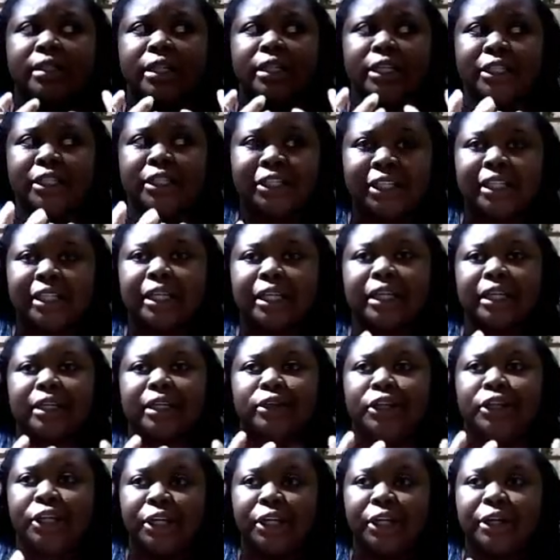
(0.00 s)
into the
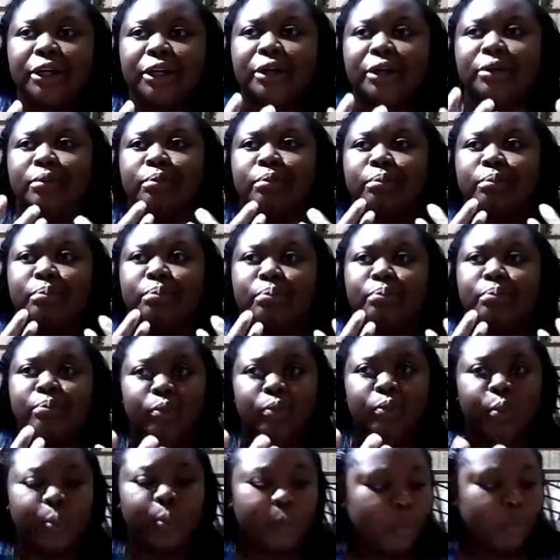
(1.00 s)
young
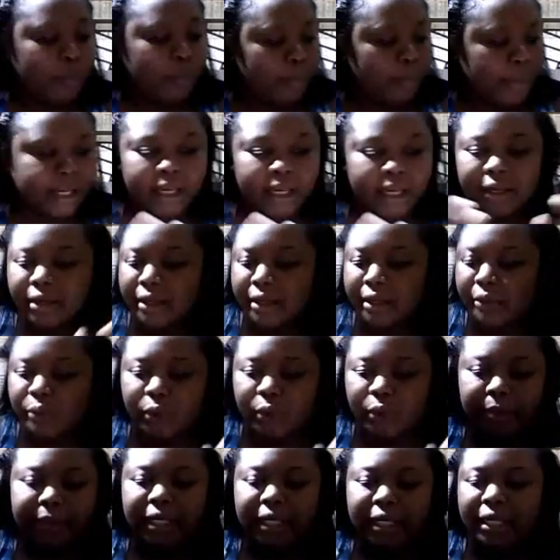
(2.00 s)
men and
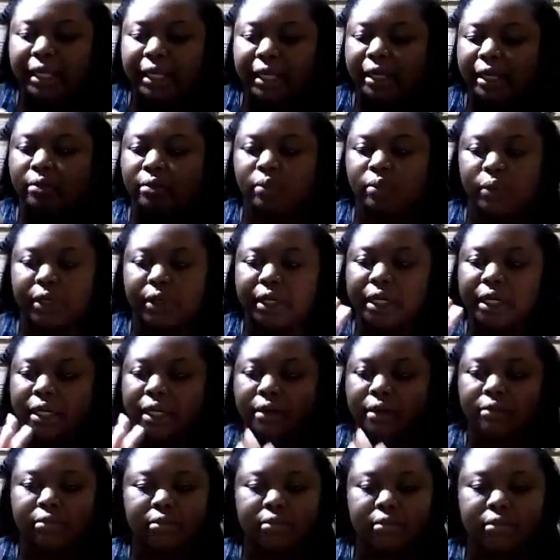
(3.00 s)
women that we're
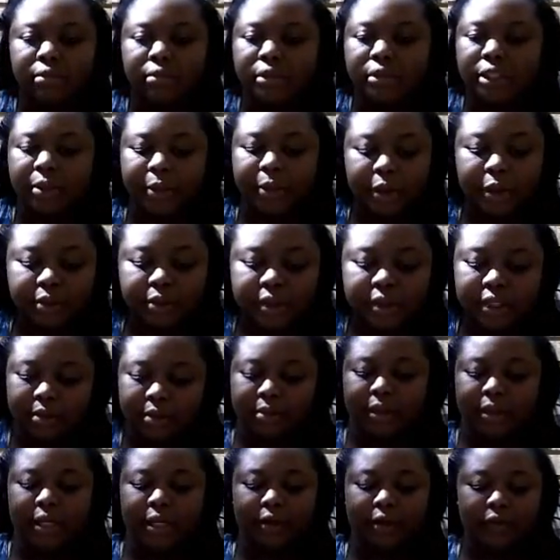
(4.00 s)
supposed to
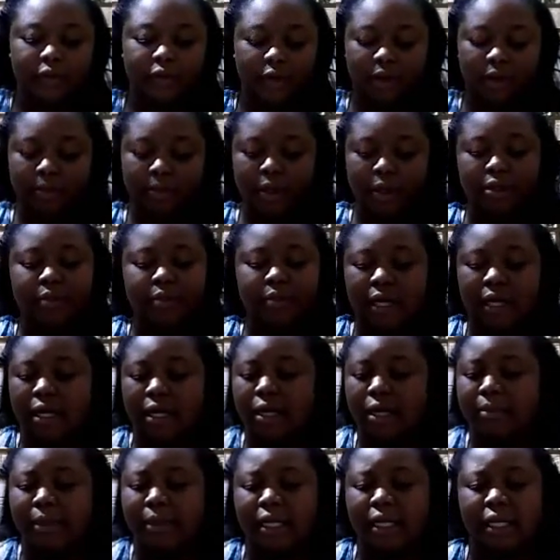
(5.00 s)
be for the most part.
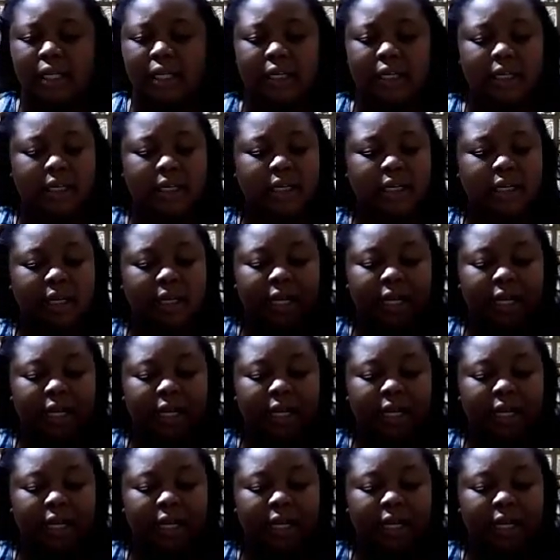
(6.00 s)
I mean,